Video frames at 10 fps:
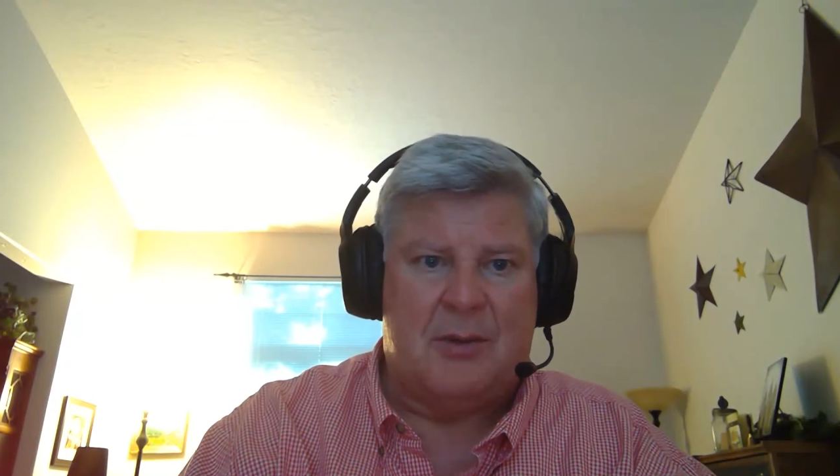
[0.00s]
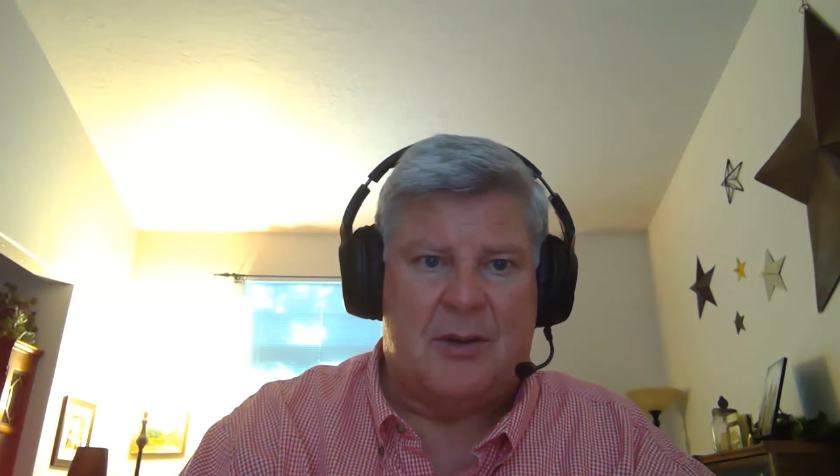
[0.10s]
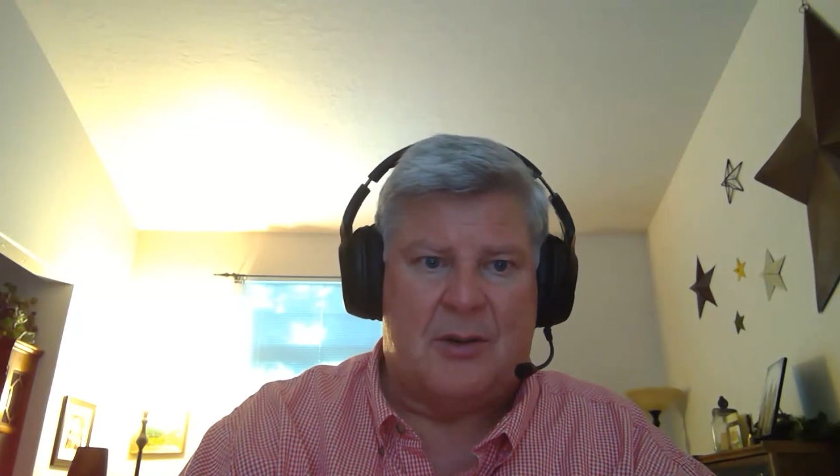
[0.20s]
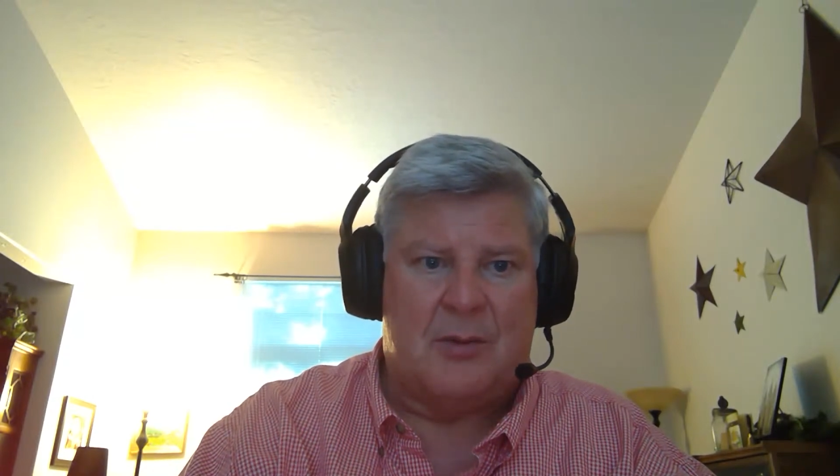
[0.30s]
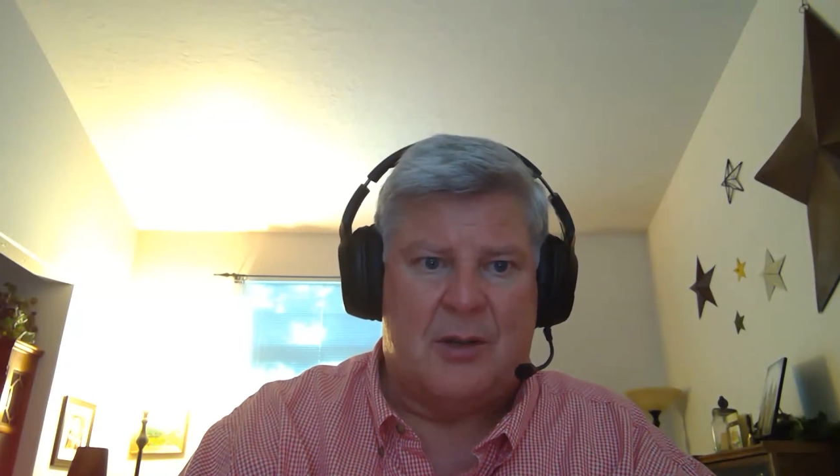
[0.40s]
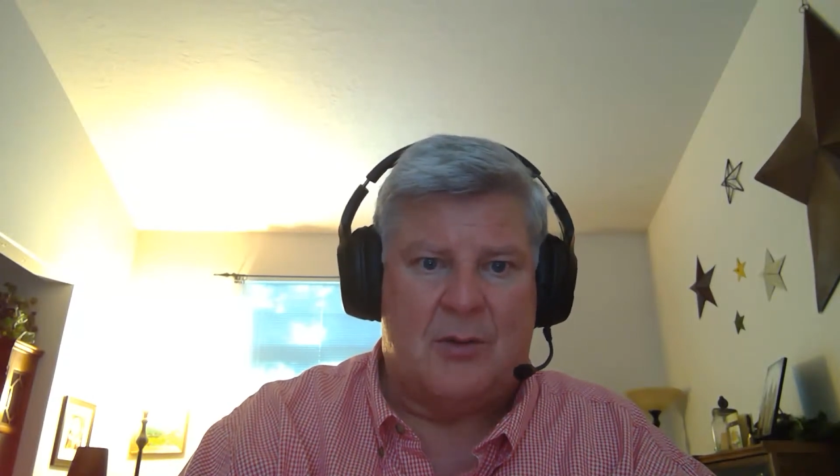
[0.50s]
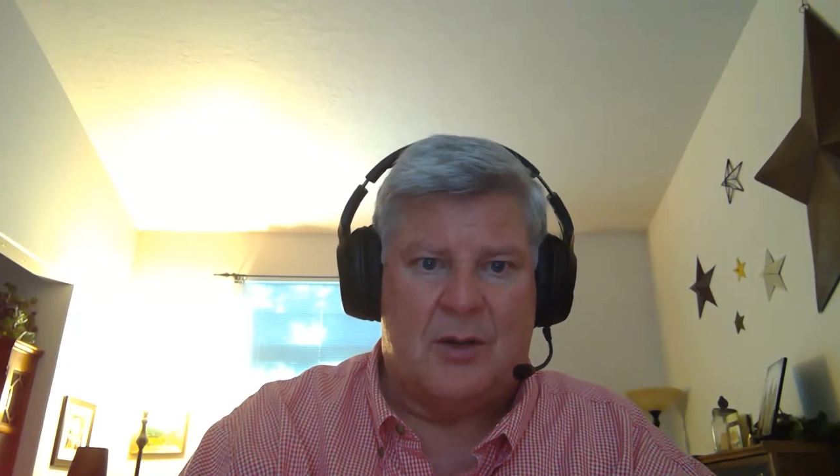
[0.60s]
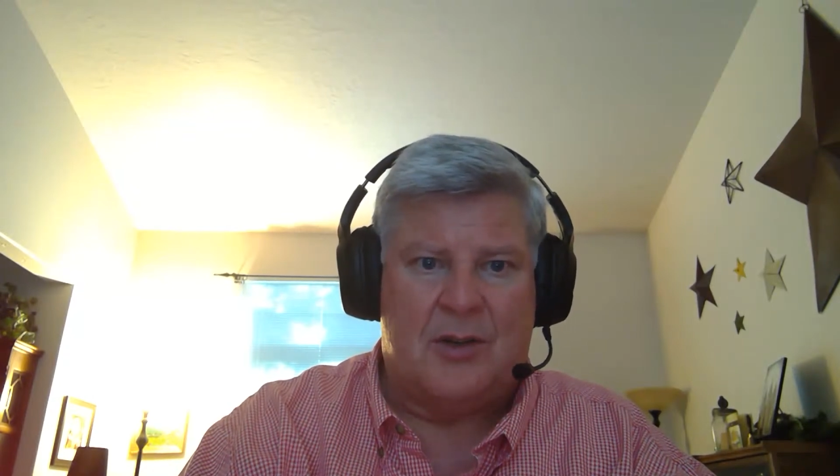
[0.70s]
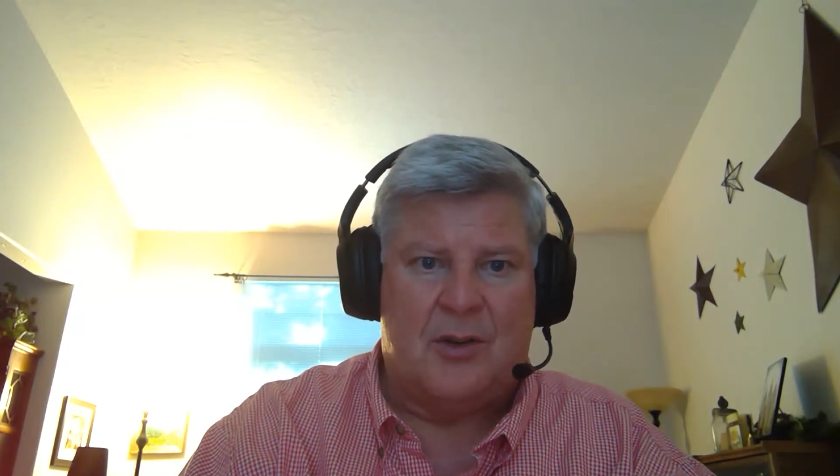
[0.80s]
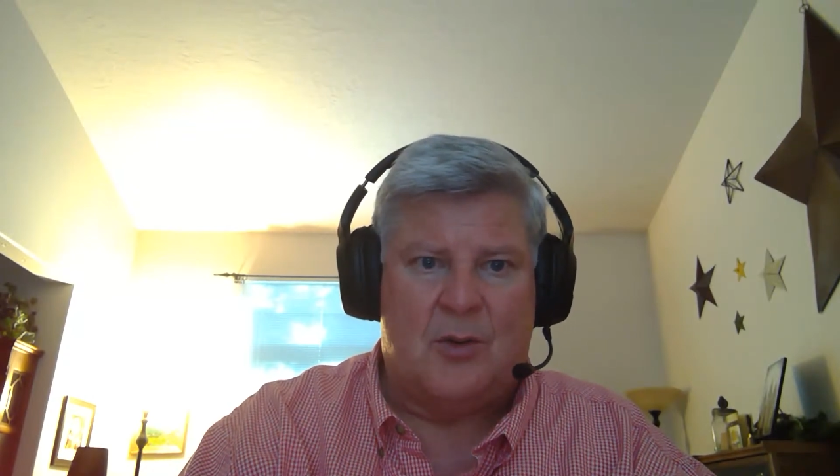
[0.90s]
better about
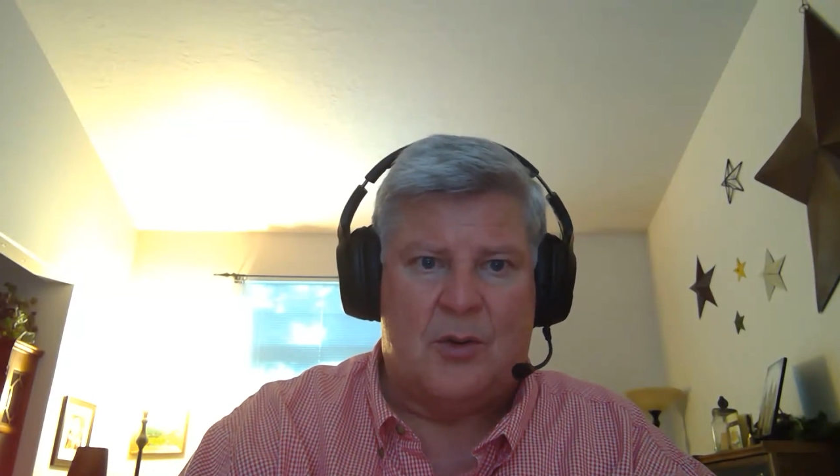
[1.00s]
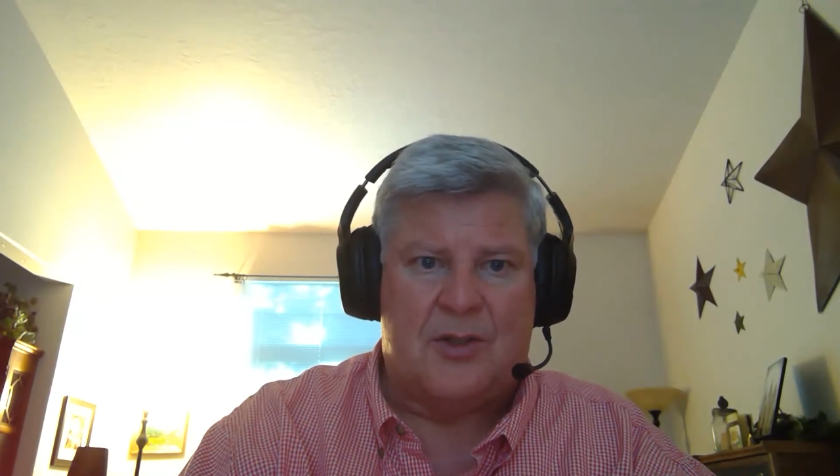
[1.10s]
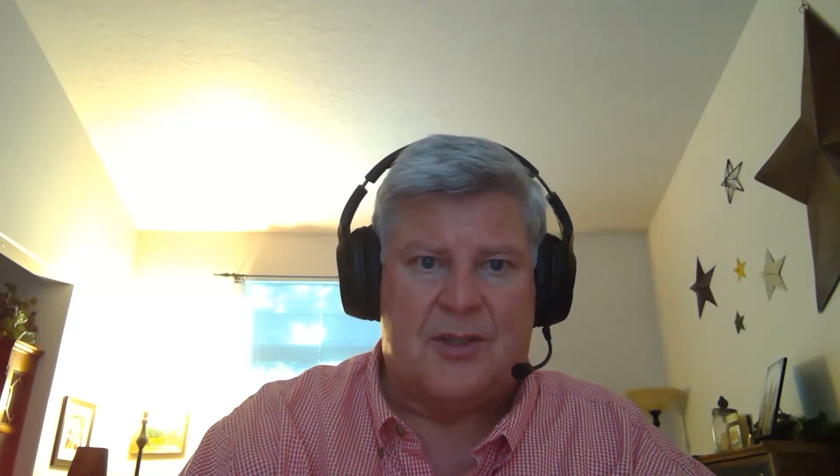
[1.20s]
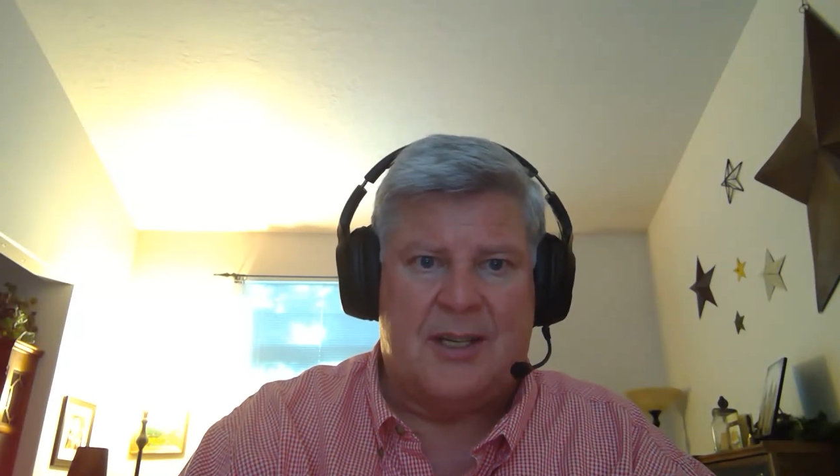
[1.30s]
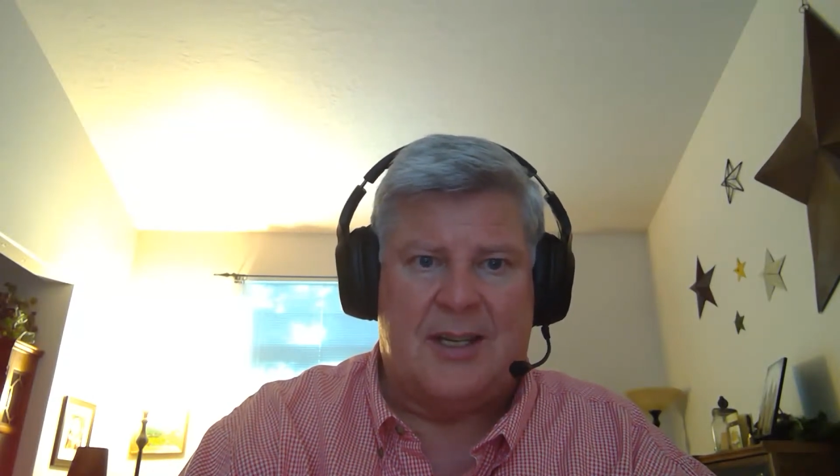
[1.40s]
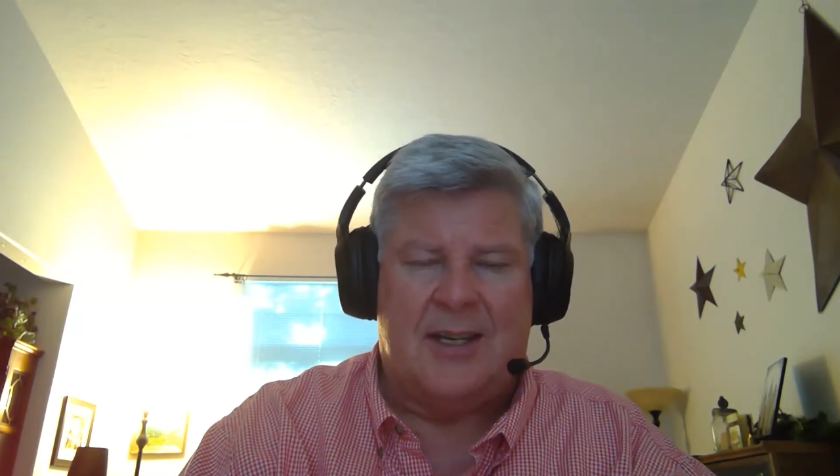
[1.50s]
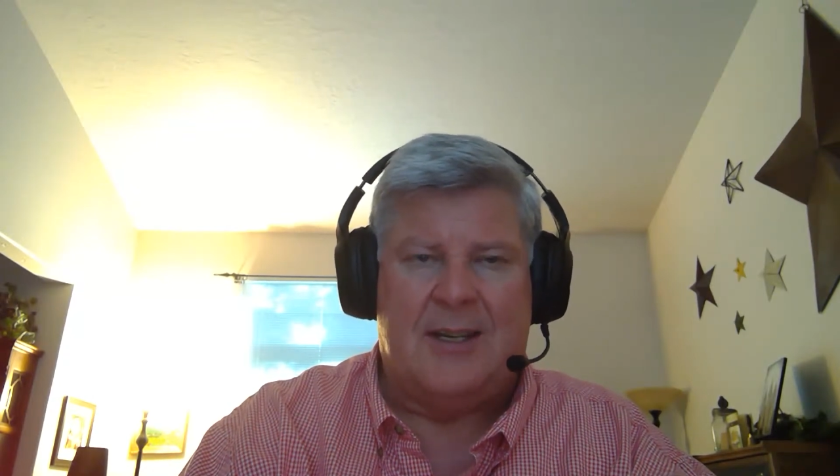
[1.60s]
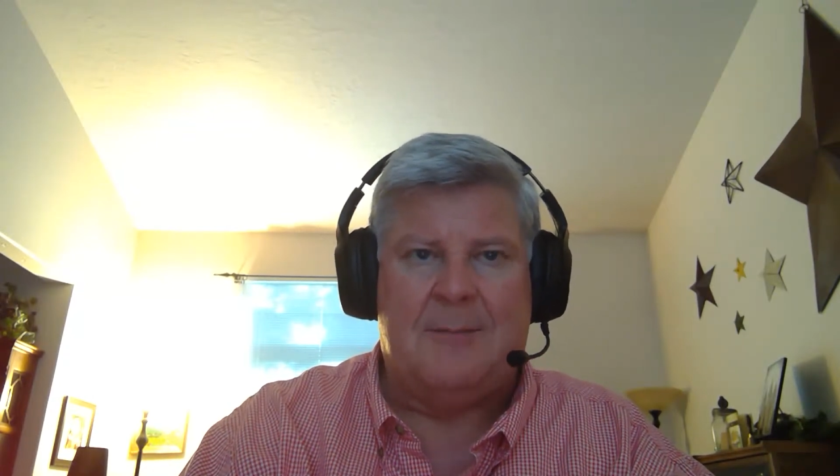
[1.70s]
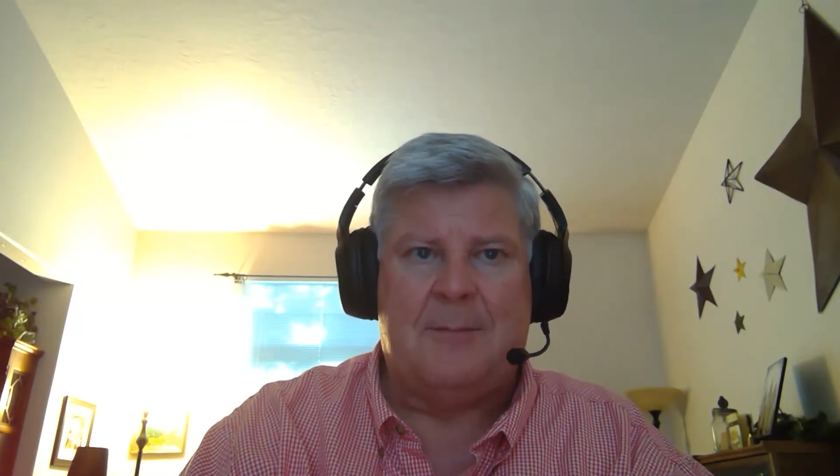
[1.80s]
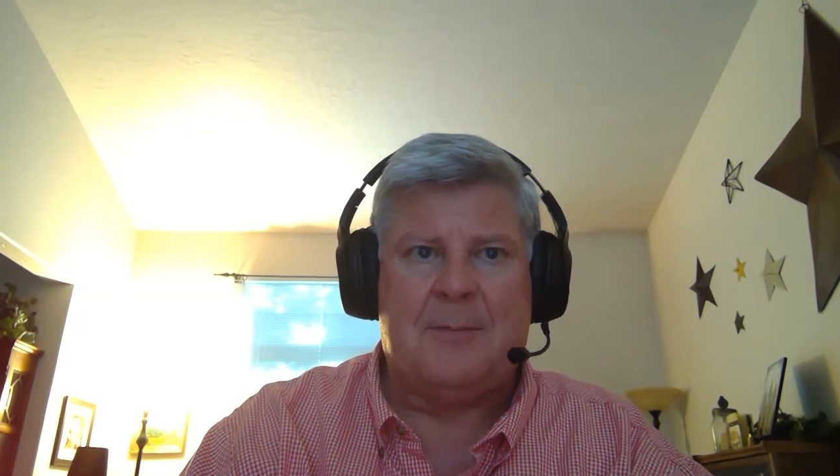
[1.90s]
what you're seeing.